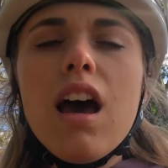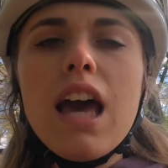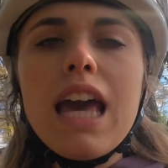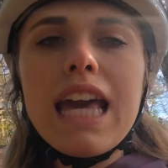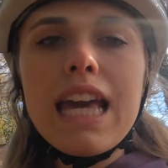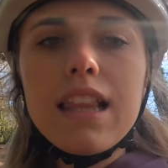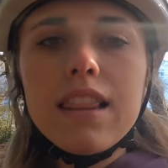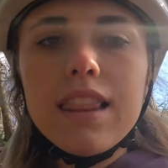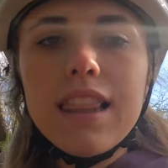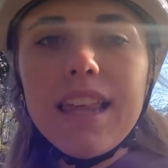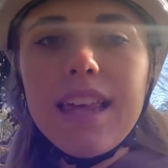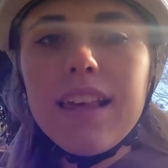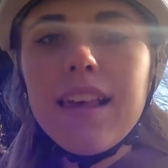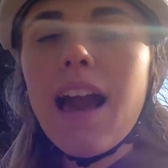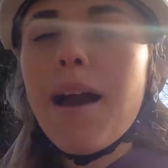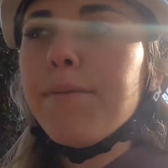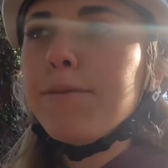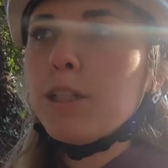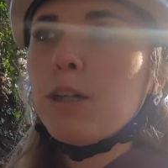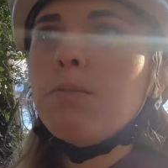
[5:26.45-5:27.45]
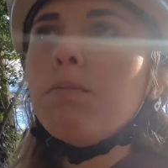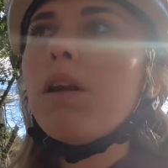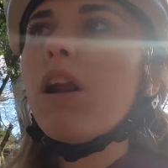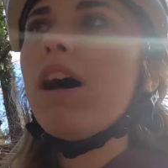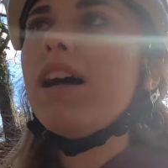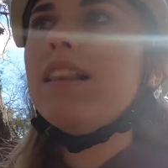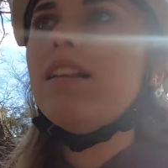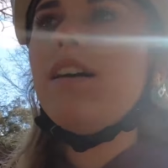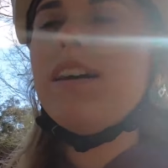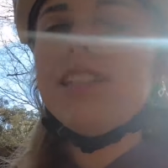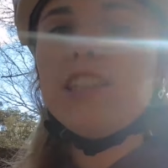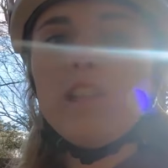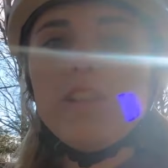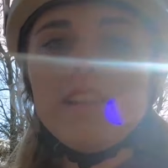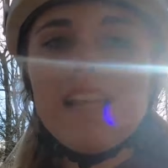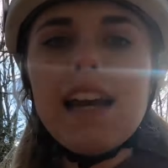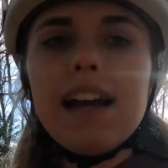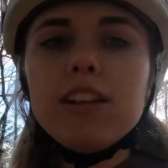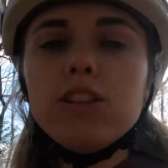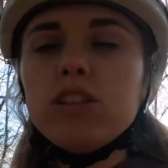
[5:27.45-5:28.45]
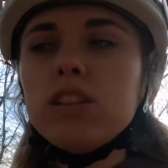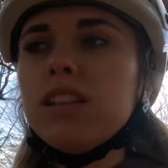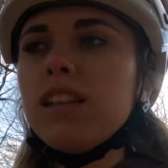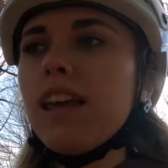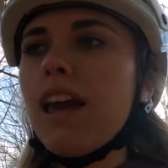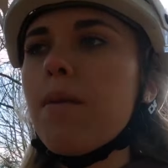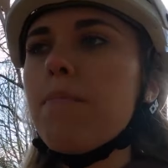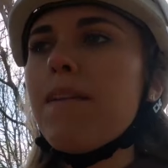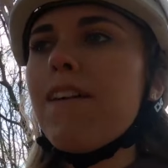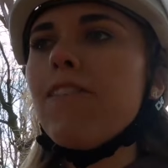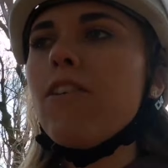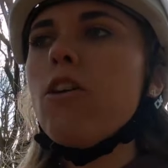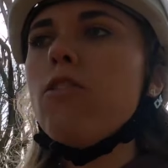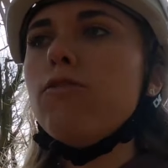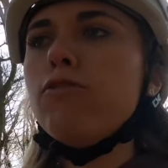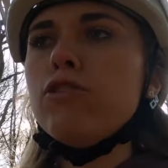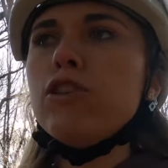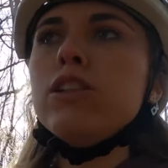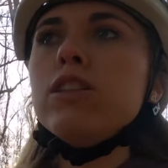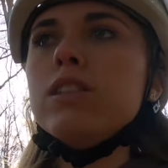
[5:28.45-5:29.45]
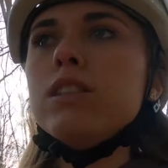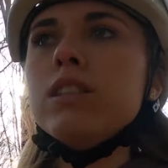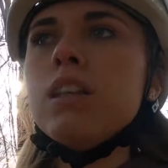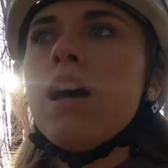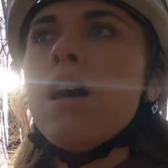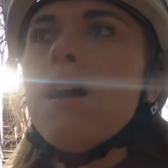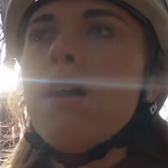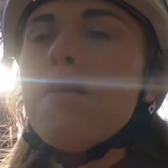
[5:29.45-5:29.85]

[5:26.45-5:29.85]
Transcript: hit the gap jump line that I do there, just to get a bit of confidence